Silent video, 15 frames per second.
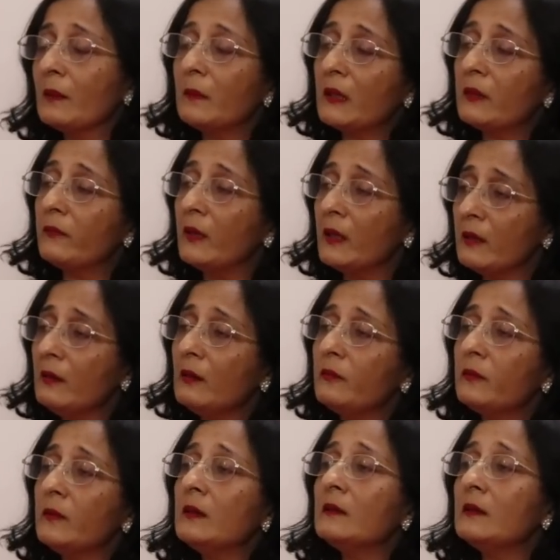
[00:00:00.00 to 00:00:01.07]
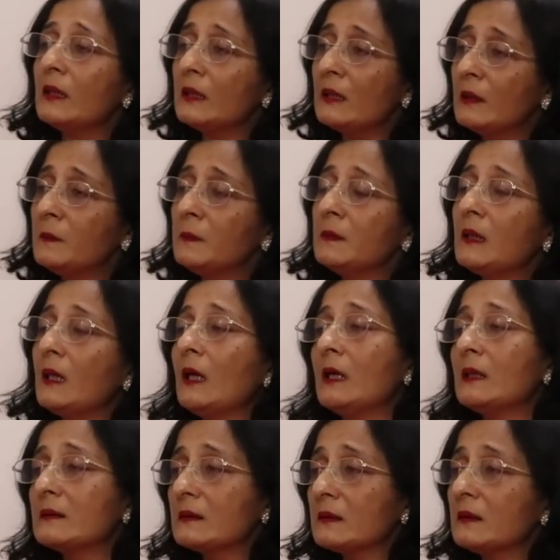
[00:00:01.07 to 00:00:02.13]
But very often they come, they
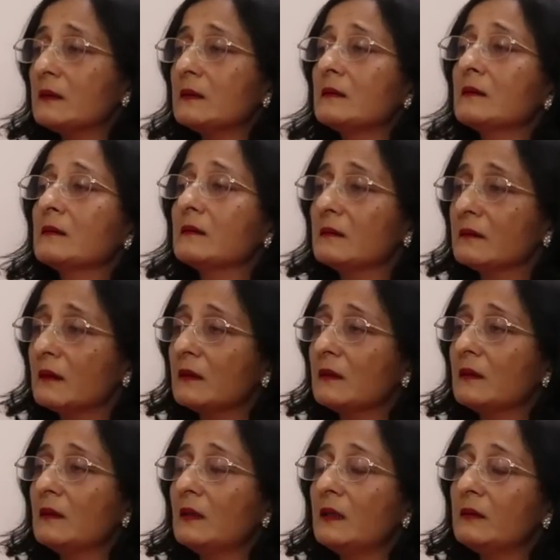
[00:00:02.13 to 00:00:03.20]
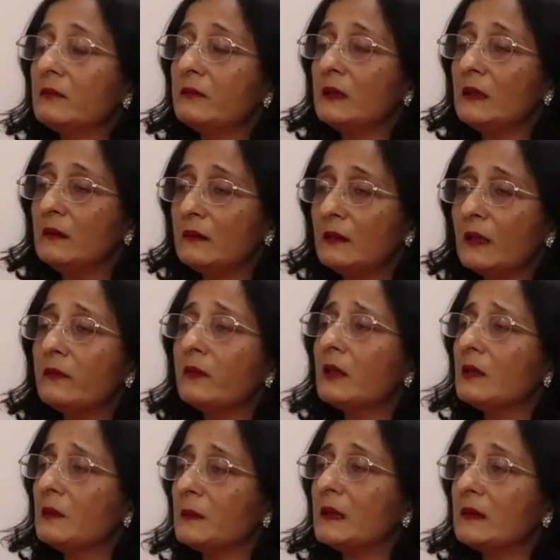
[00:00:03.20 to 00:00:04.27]
ask us, and we can
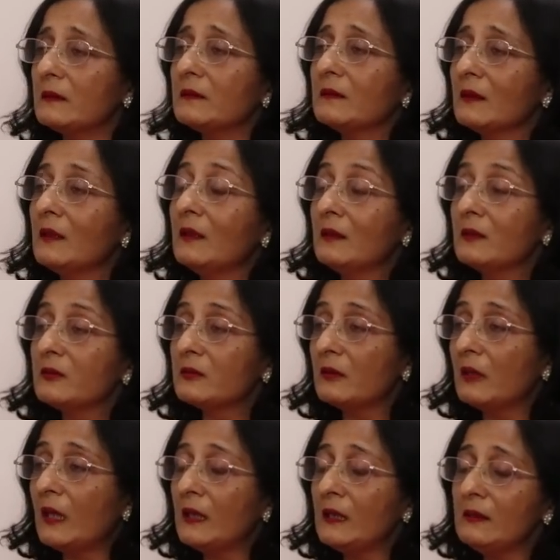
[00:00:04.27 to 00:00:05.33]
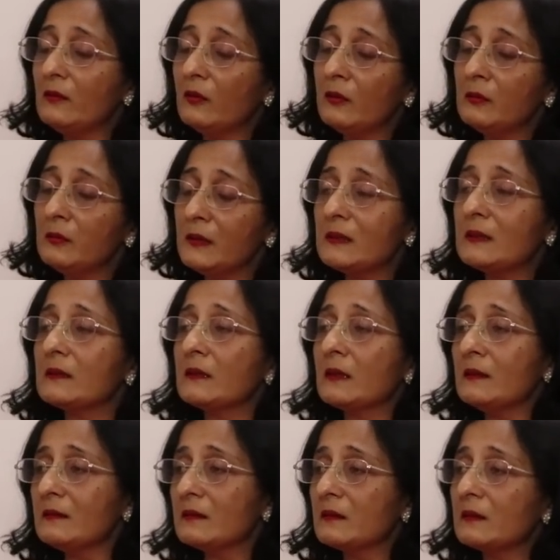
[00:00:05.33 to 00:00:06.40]
recommend. So I always
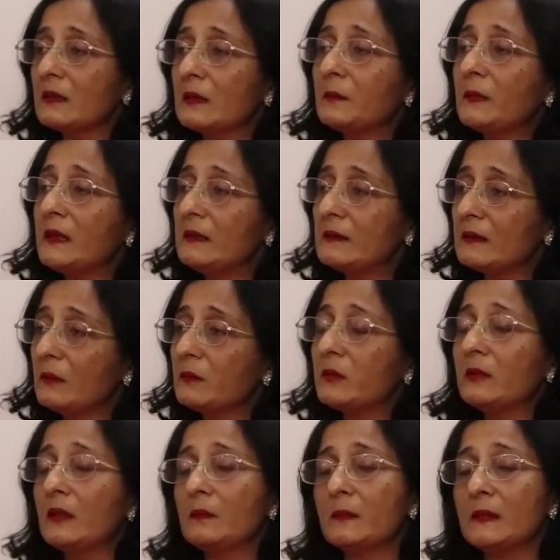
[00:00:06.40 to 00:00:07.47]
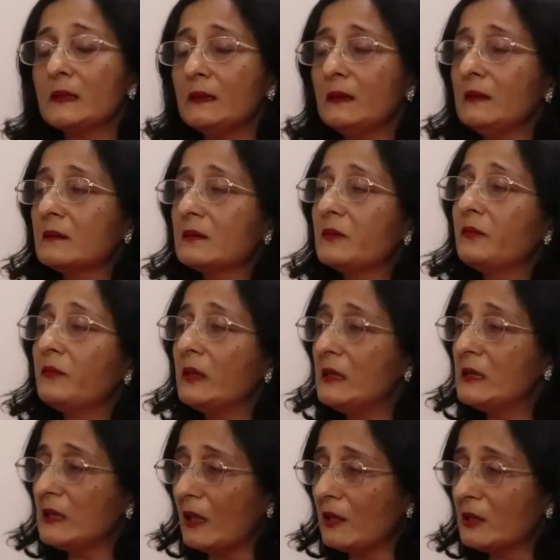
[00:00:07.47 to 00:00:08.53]
suggest that please come to the embassy. It's
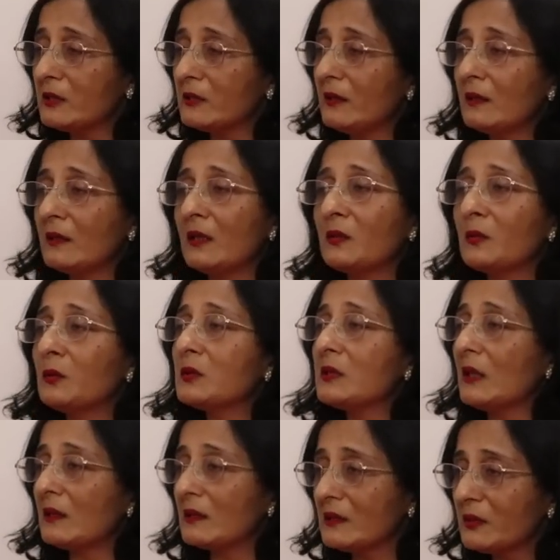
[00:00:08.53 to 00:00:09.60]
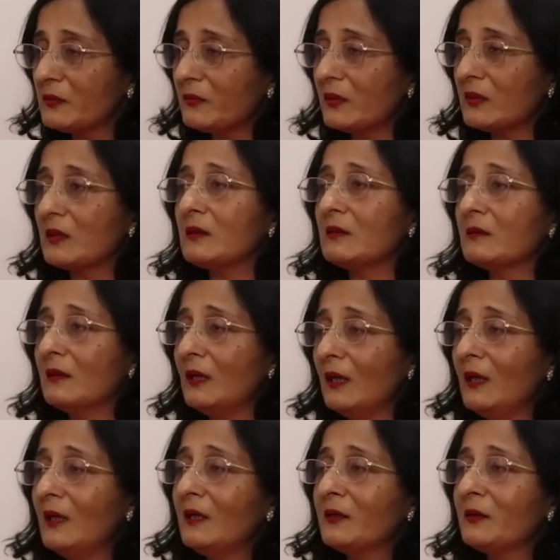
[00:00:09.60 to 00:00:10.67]
free charge. There are no charges for the
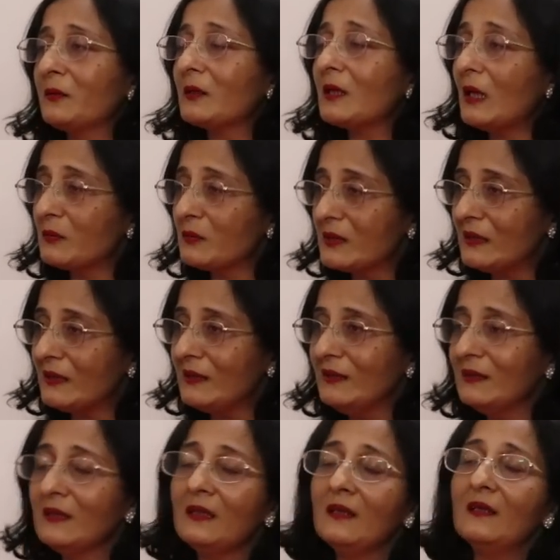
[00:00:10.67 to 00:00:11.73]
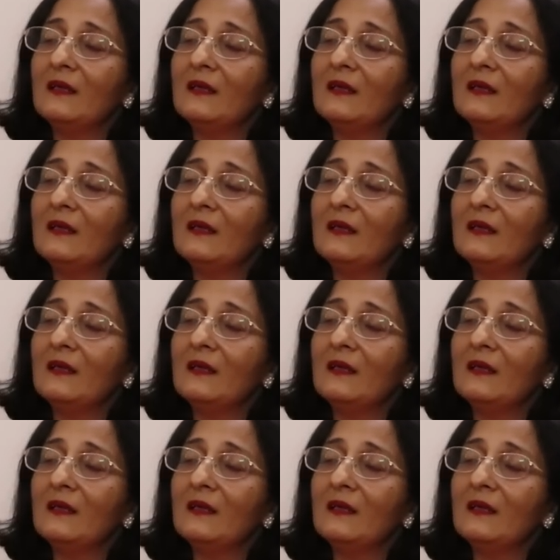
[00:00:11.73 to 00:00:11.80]
counseling.